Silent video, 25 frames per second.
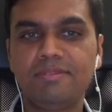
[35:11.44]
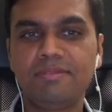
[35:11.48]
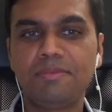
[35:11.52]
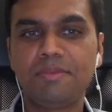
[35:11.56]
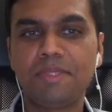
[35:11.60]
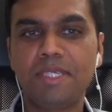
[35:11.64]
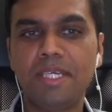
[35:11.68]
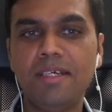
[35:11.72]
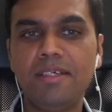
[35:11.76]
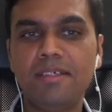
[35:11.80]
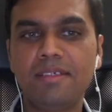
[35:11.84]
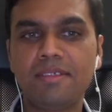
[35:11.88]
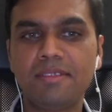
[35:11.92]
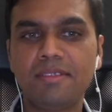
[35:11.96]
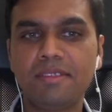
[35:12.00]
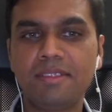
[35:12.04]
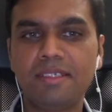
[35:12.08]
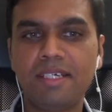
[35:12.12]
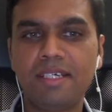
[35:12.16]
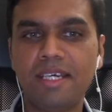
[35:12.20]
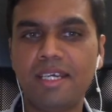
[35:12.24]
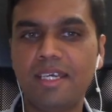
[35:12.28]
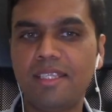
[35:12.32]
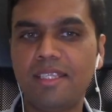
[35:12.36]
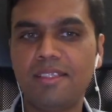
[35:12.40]
Yeah,
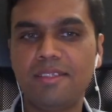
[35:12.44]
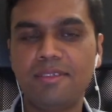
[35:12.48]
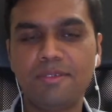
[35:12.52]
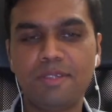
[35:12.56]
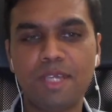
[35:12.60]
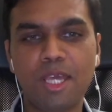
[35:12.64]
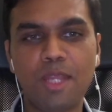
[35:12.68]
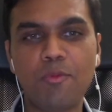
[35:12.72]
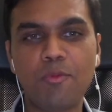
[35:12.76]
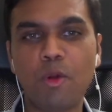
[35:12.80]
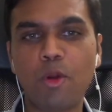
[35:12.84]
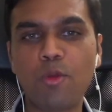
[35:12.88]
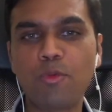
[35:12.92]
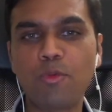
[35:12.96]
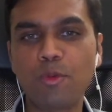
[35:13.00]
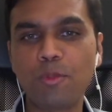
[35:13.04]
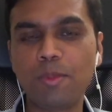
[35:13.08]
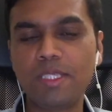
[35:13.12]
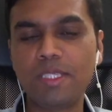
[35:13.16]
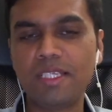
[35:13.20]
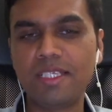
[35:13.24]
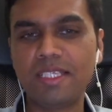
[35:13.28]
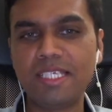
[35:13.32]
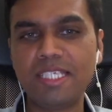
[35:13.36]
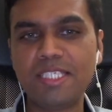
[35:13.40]
and what would
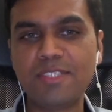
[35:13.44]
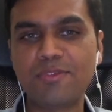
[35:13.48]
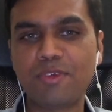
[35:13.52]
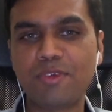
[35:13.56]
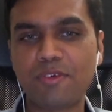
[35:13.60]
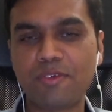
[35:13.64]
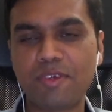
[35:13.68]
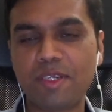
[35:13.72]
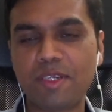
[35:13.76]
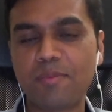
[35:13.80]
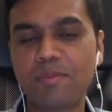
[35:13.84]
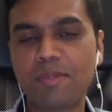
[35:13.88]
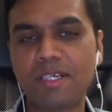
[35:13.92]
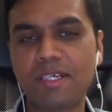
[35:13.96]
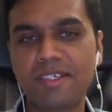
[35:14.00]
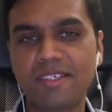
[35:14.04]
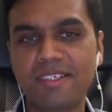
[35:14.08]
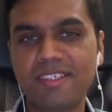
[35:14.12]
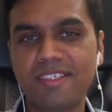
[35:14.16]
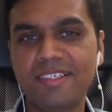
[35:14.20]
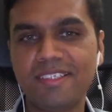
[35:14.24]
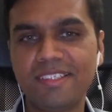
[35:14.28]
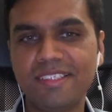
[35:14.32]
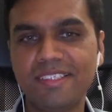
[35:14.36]
be the least favorite part?